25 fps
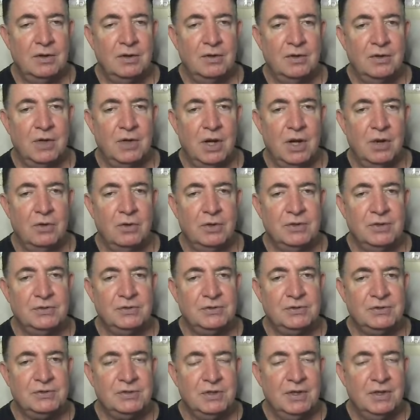
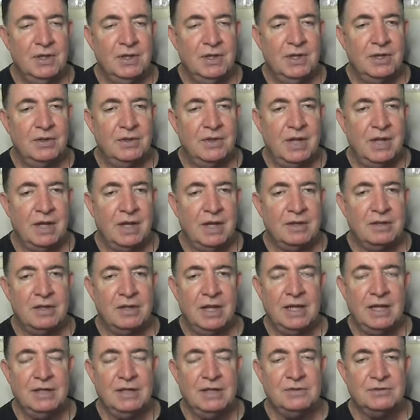notice that
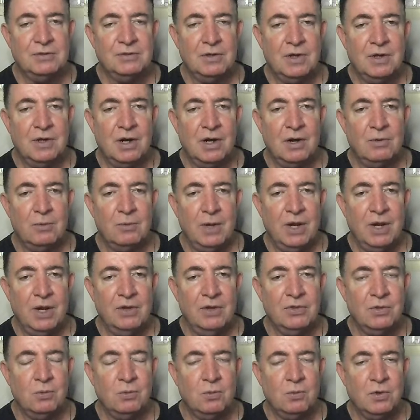things
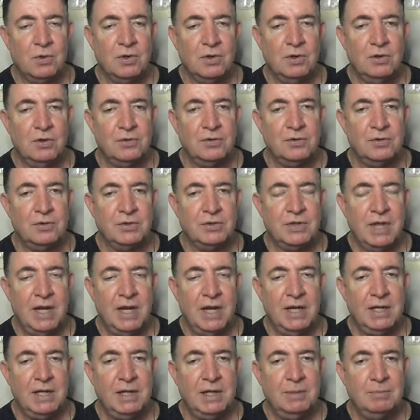around the world are
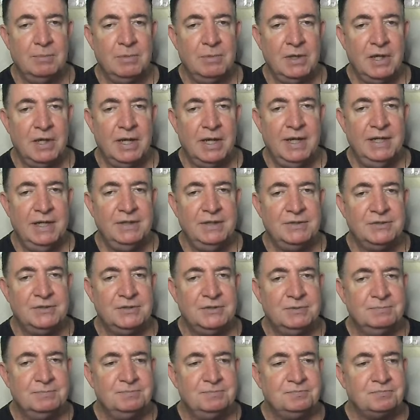taking
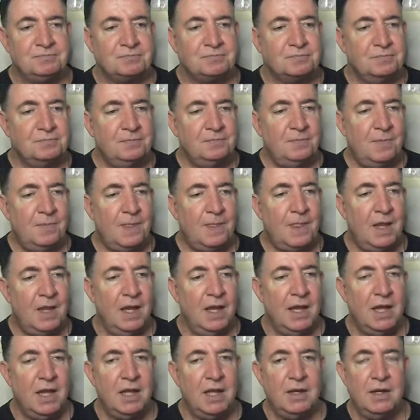place
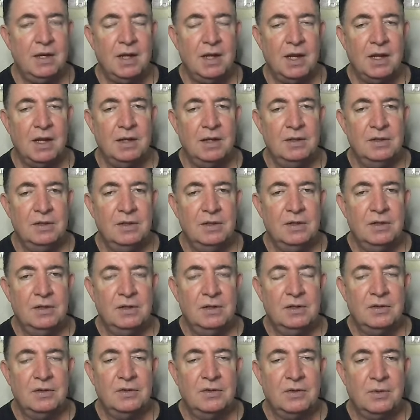and uh,
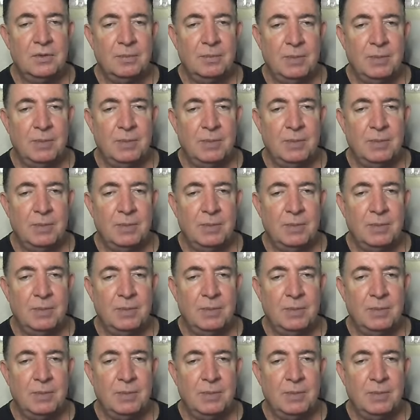the